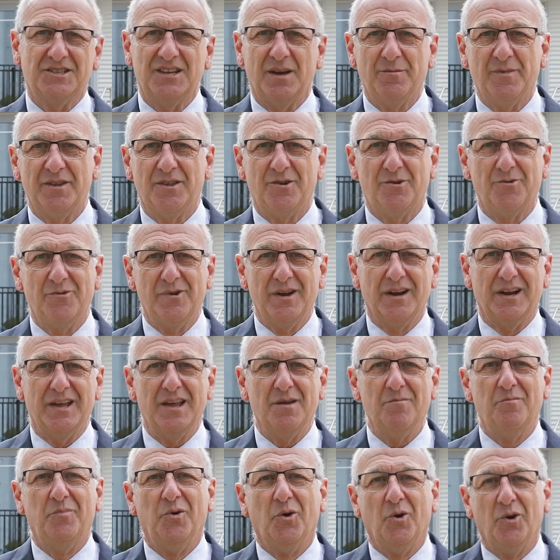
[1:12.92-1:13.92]
are some of the
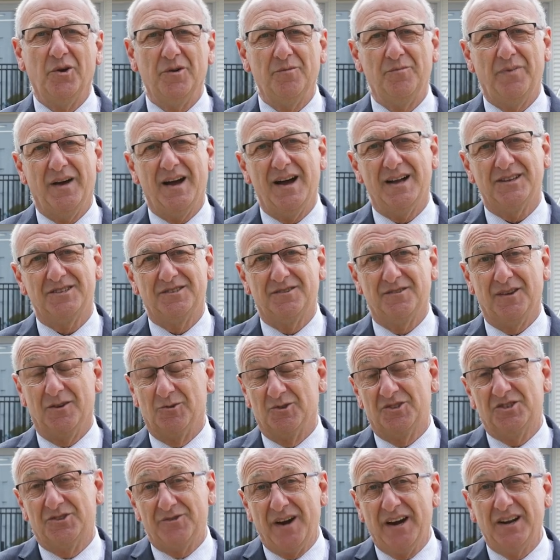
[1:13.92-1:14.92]
really important parts
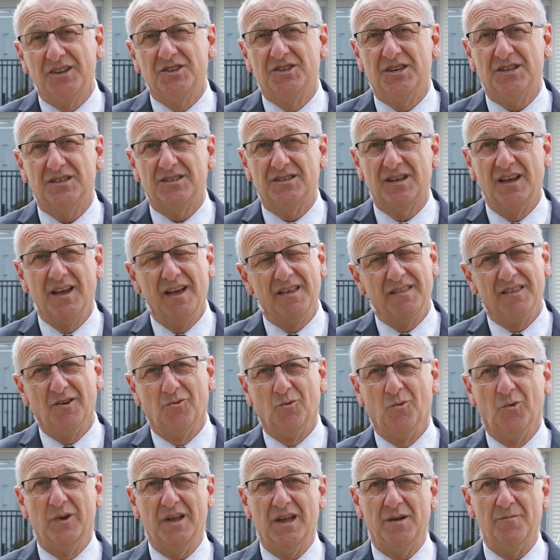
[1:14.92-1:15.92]
or strategies
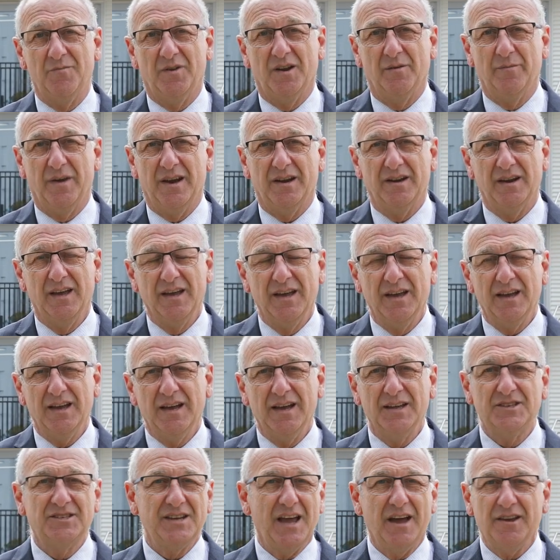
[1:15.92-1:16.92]
that we implement.
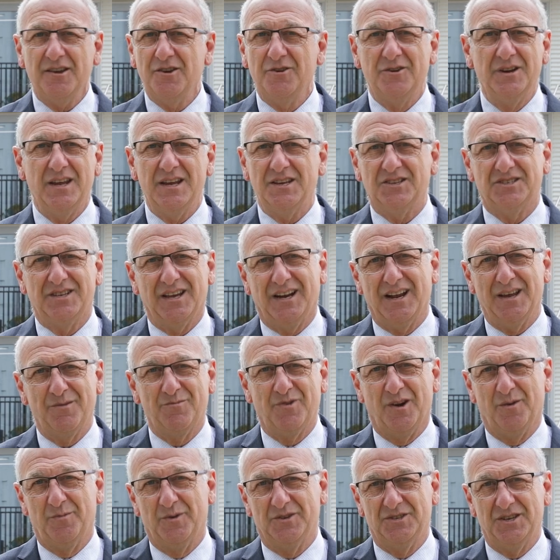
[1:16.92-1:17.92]
It's our unique
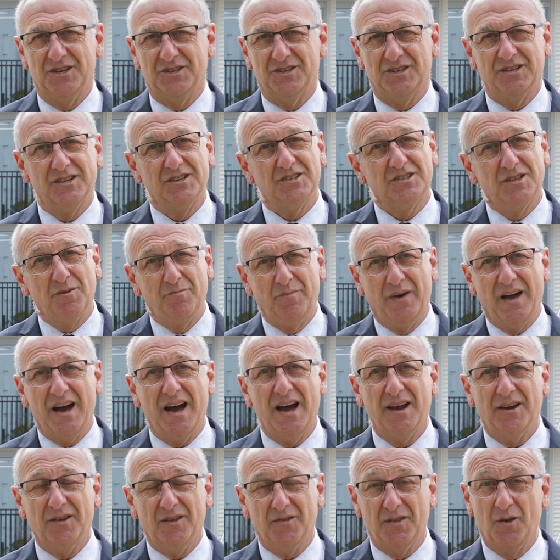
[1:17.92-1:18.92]
selling proposition. It's the
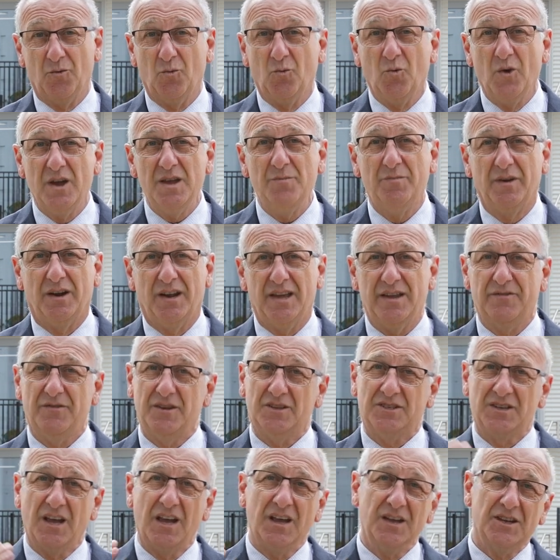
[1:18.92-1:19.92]
part that we
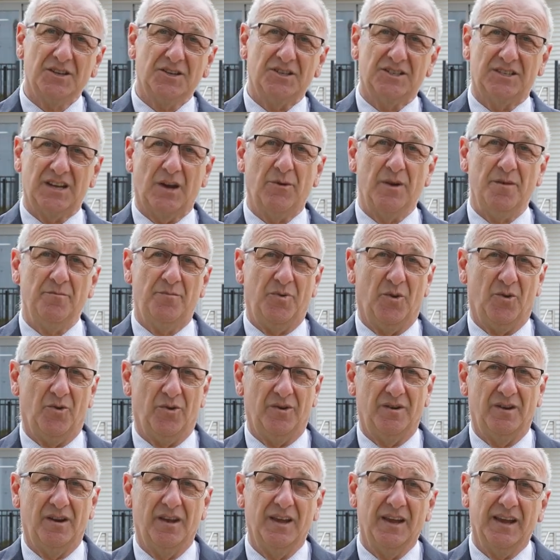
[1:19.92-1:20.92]
believe is so
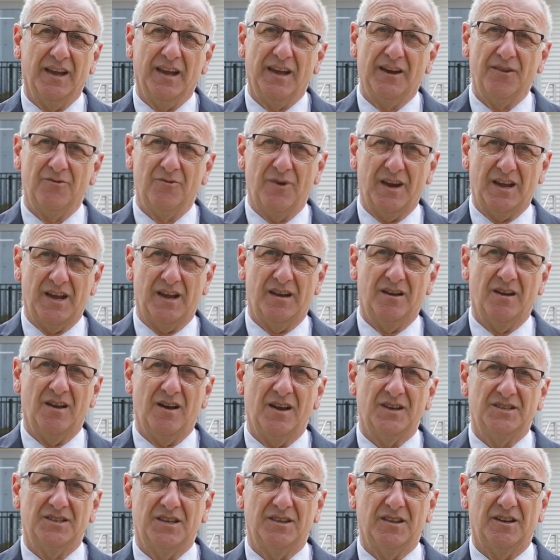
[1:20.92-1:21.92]
important in
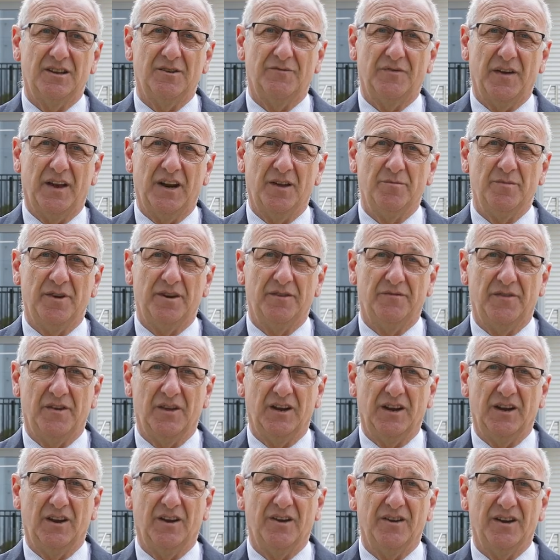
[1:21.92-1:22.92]
recognising the development of
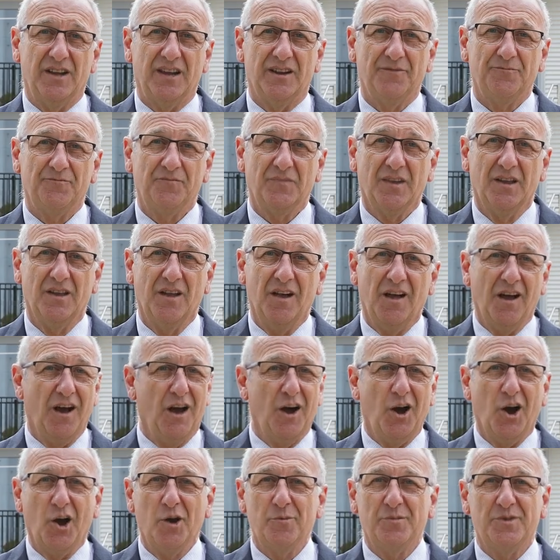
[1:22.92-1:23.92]
early learning.
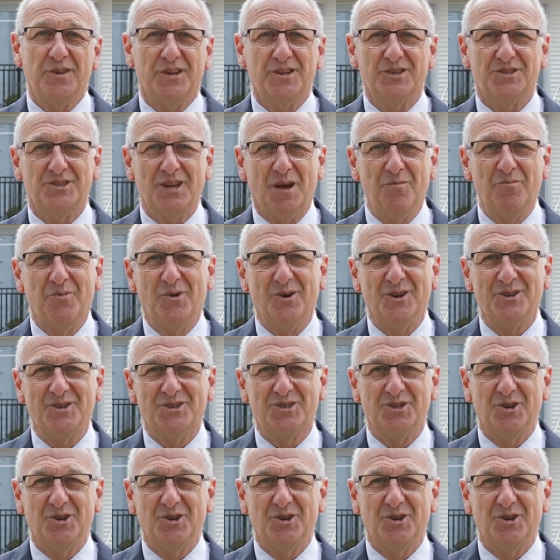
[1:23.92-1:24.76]
I hope that at some point